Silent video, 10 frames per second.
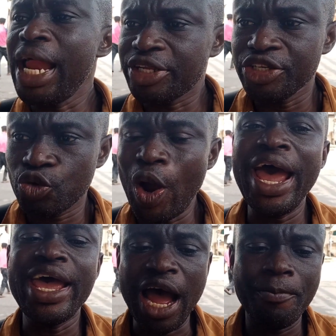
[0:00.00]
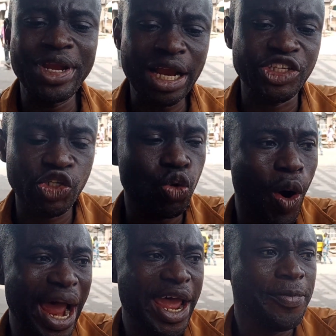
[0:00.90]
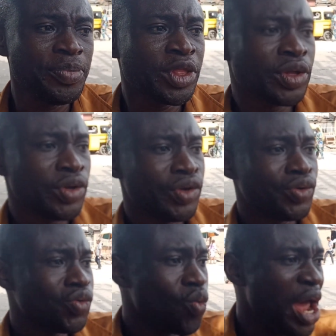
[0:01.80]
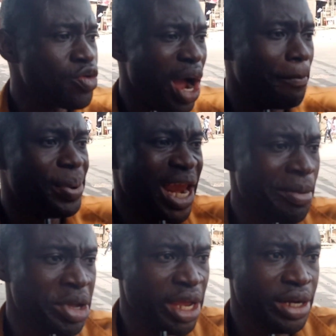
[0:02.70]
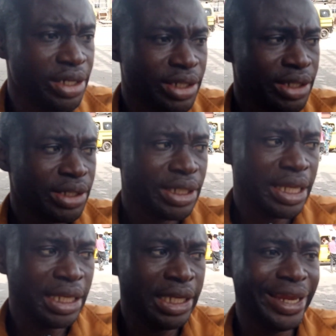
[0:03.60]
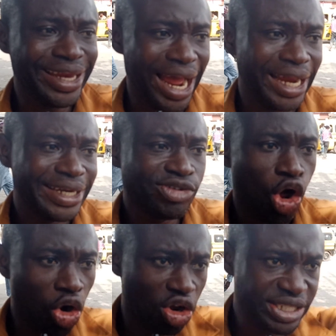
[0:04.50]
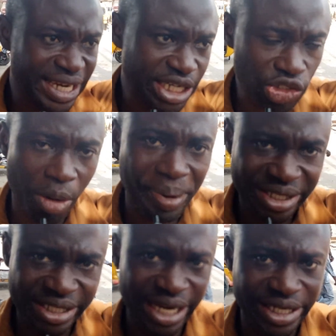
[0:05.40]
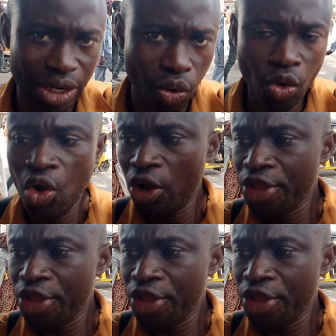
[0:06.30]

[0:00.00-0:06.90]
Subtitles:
That is why when you are blaming leader, don't concentrate on president alone.